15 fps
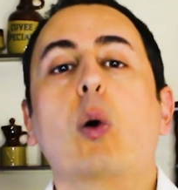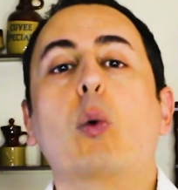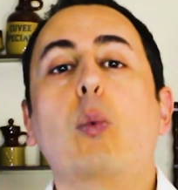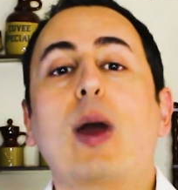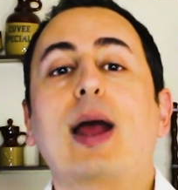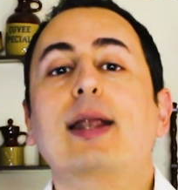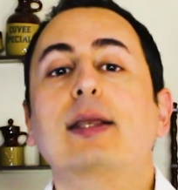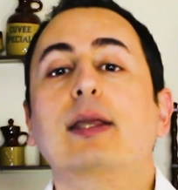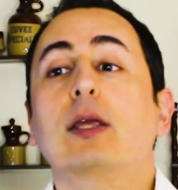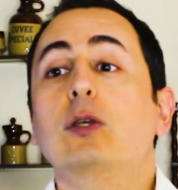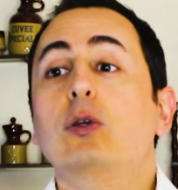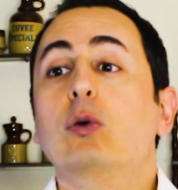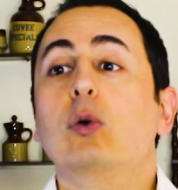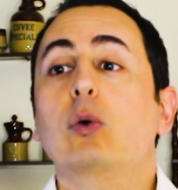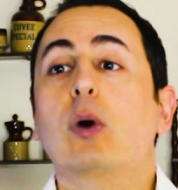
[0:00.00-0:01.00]
when
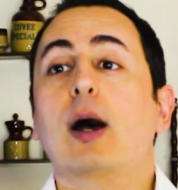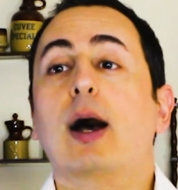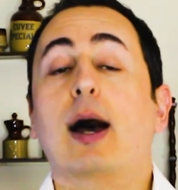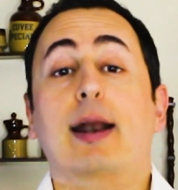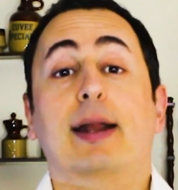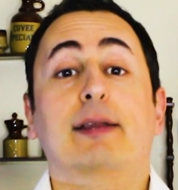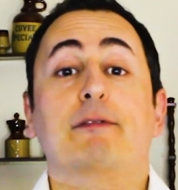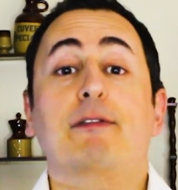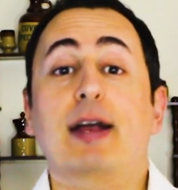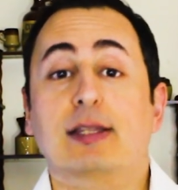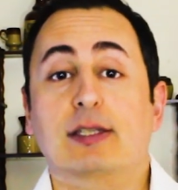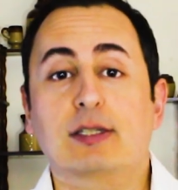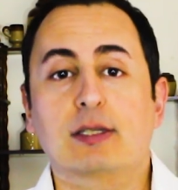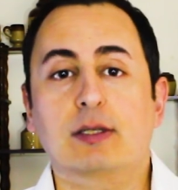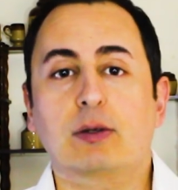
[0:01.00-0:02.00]
you uh, are at
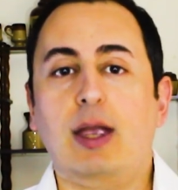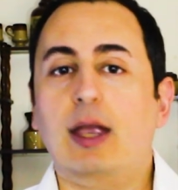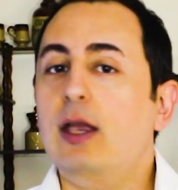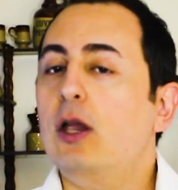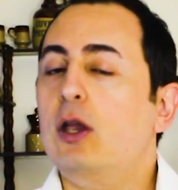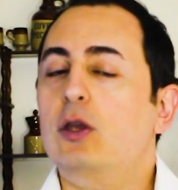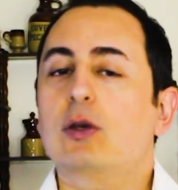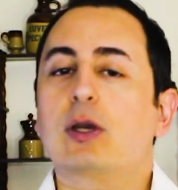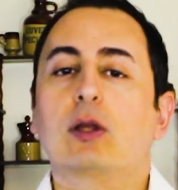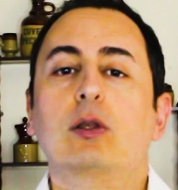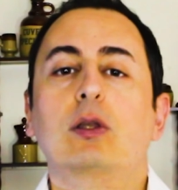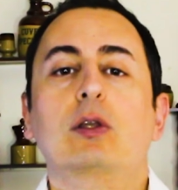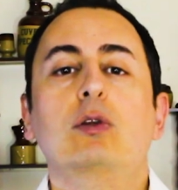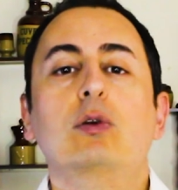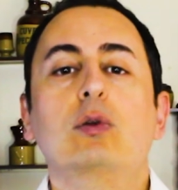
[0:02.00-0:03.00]
events okay you
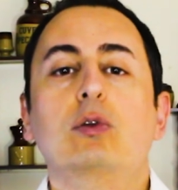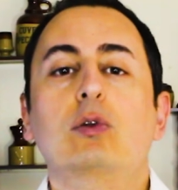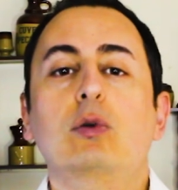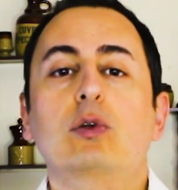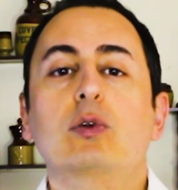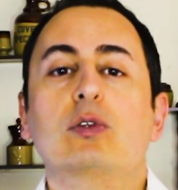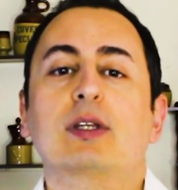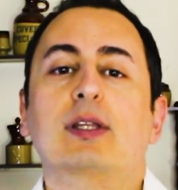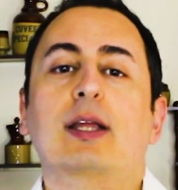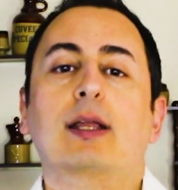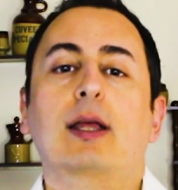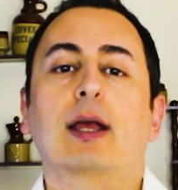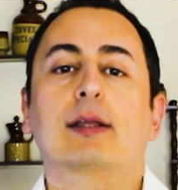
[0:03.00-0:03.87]
can you, do, use it at,